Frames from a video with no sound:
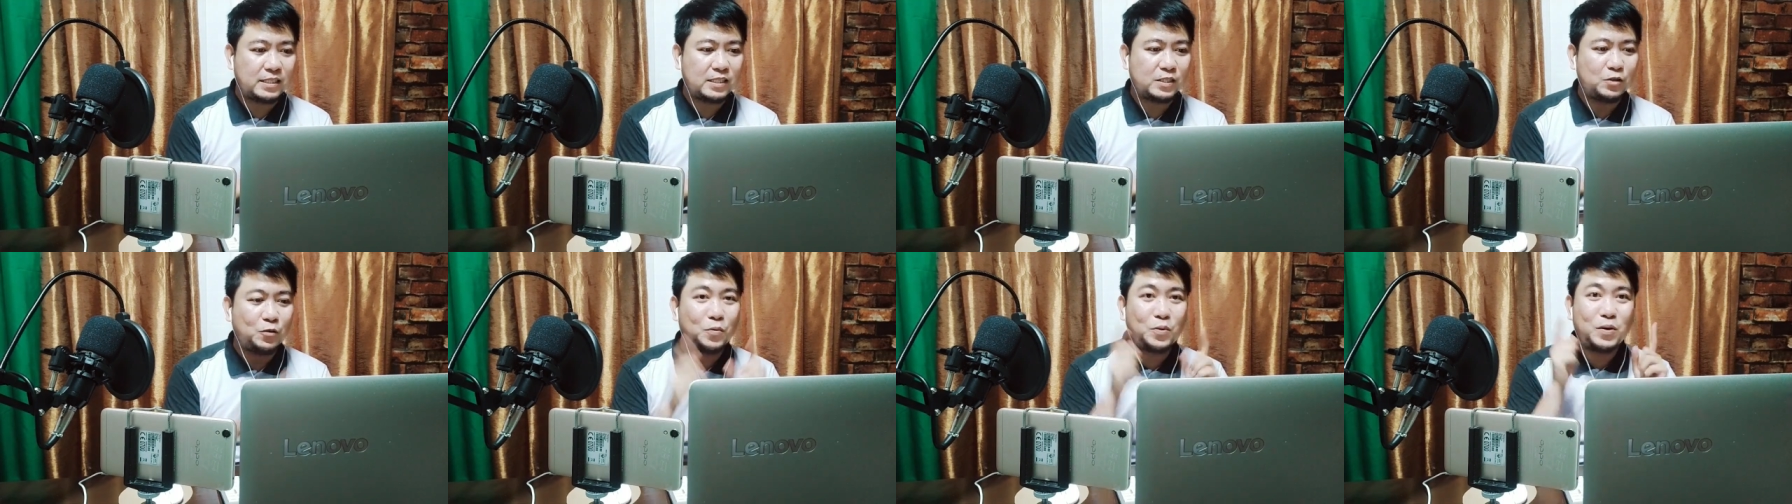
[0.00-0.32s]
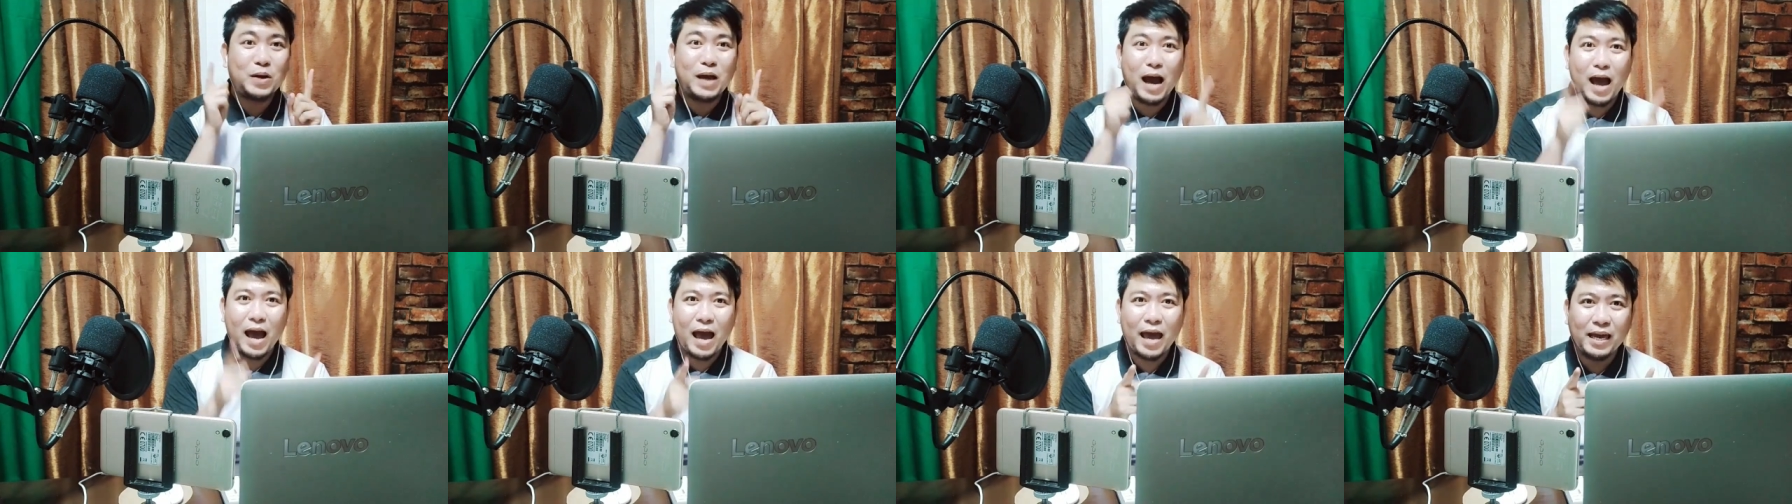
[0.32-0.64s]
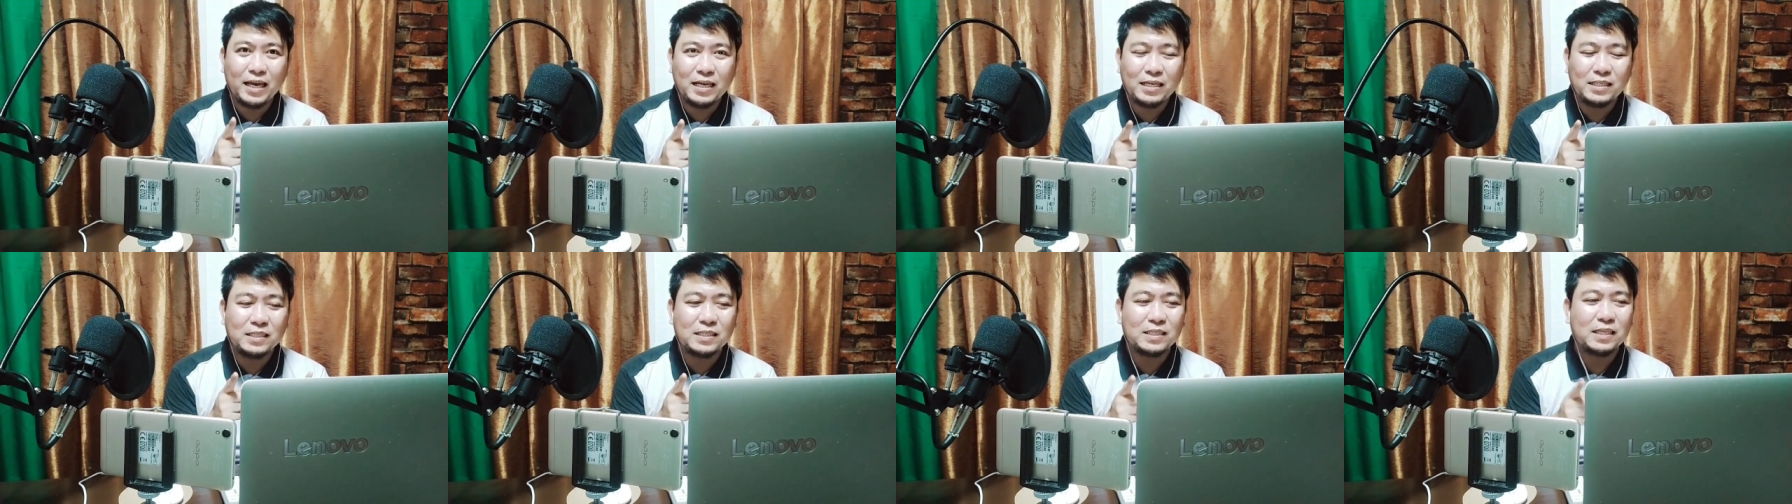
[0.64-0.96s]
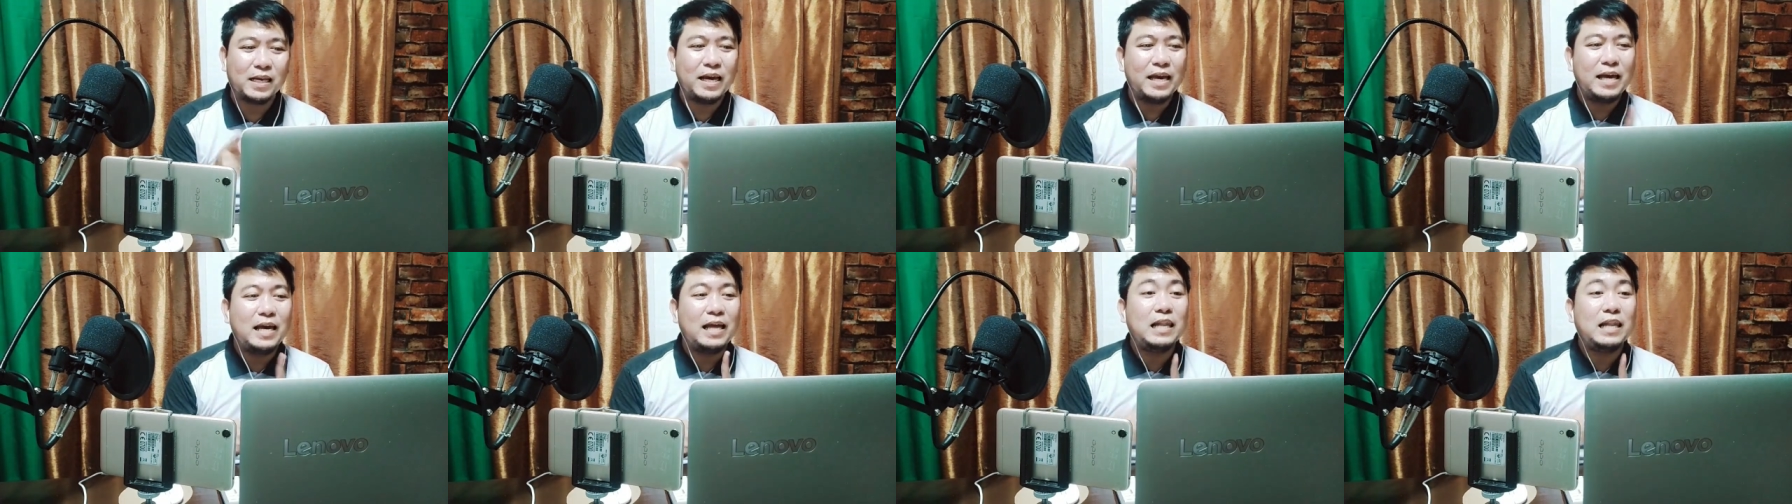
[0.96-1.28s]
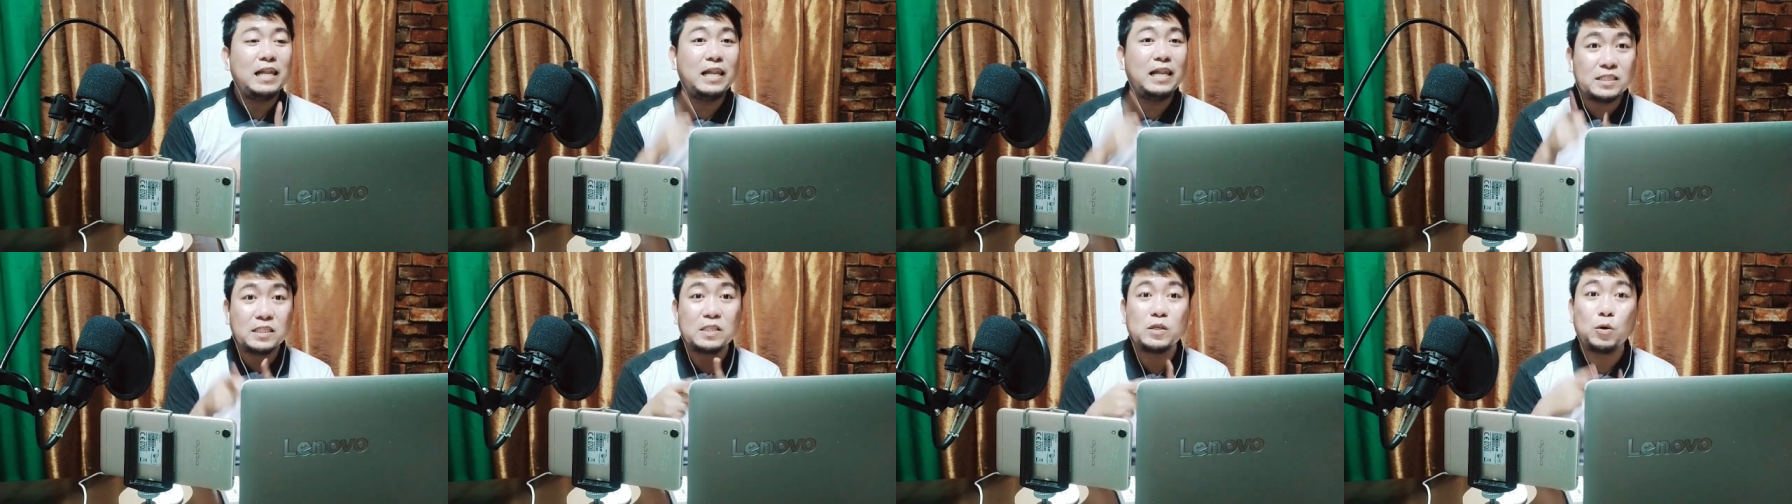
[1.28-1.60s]
So guys,
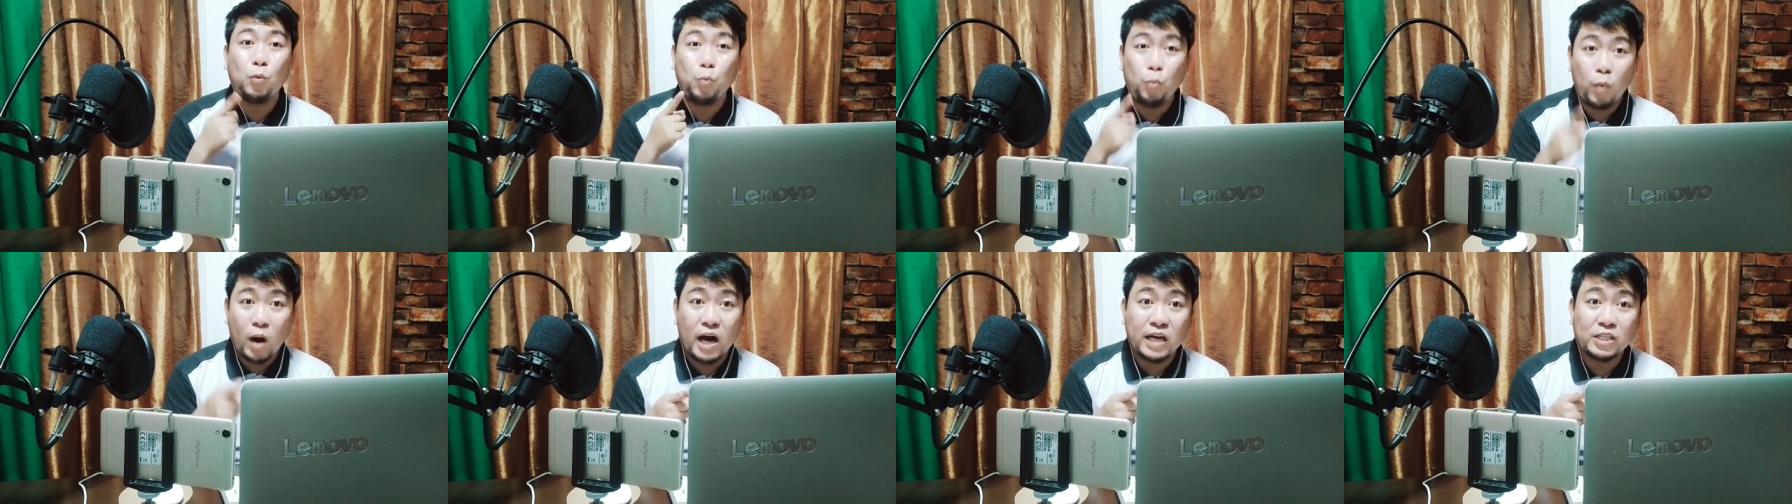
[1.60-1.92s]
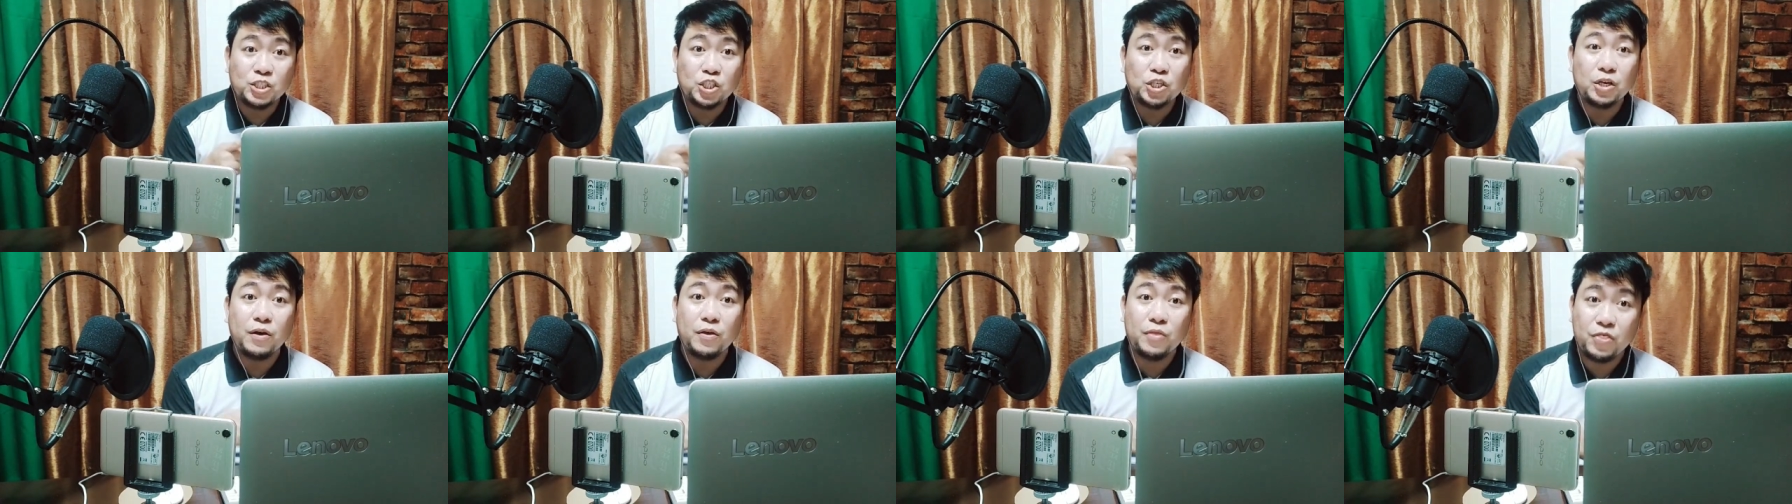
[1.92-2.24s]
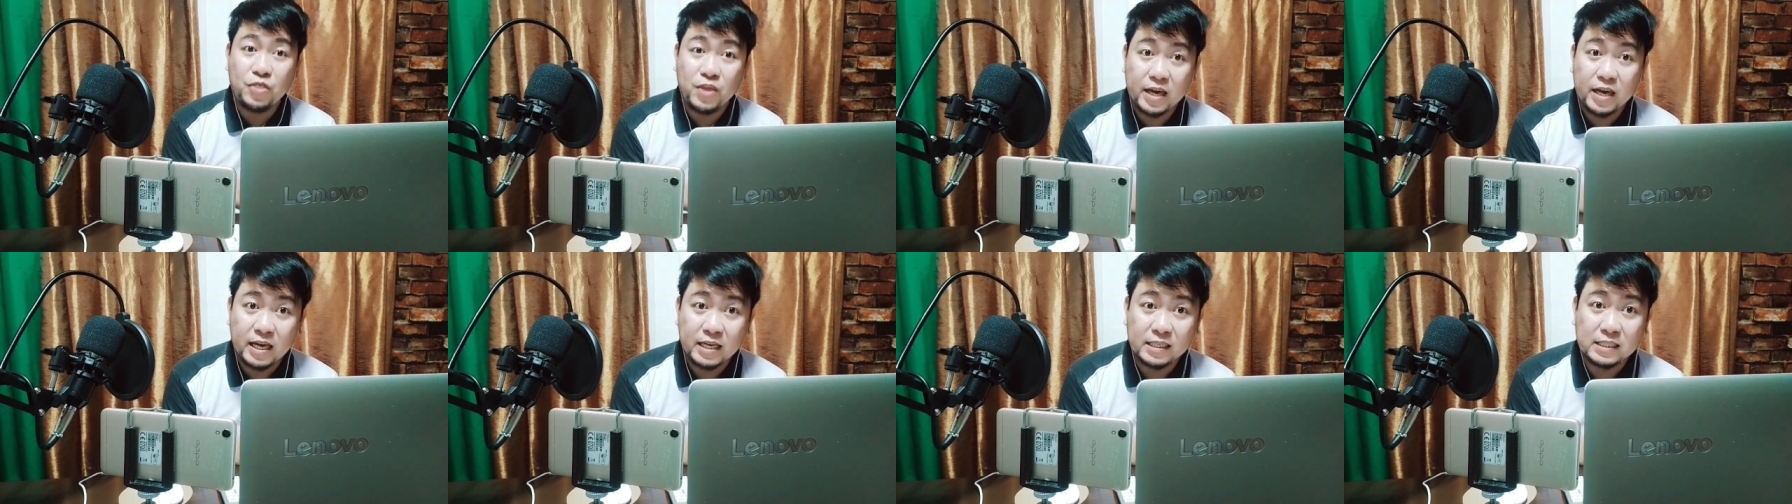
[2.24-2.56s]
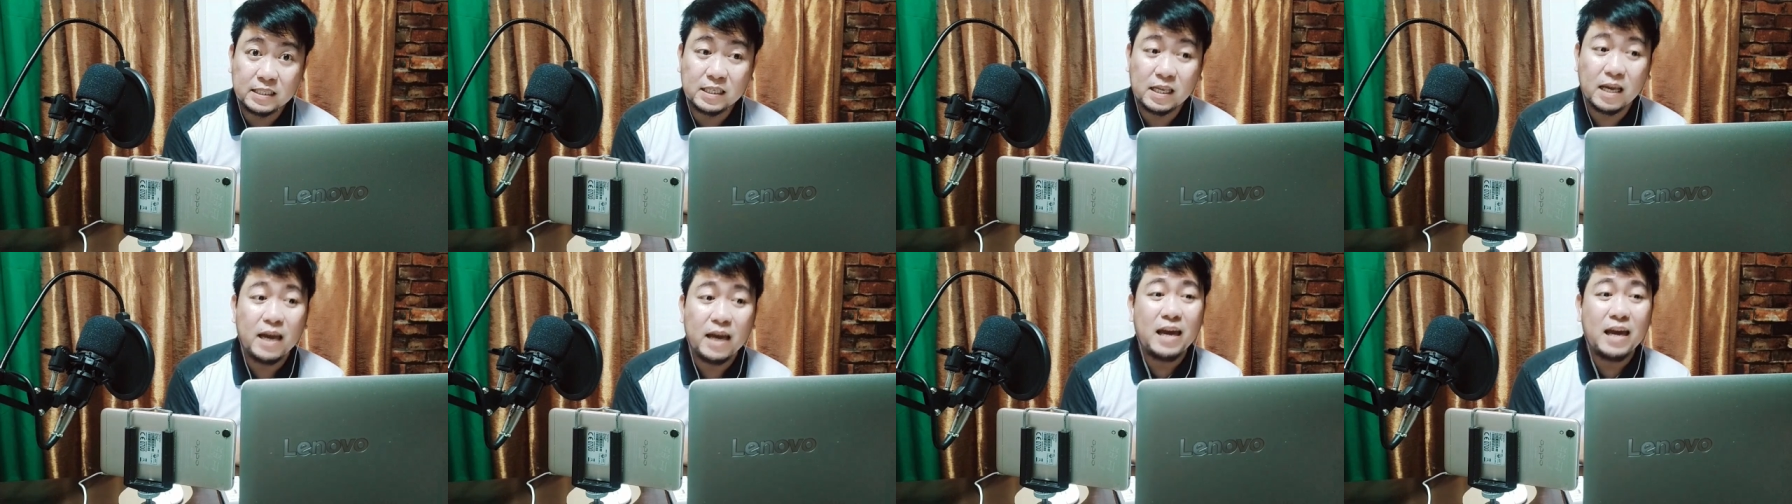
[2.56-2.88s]
let's watch this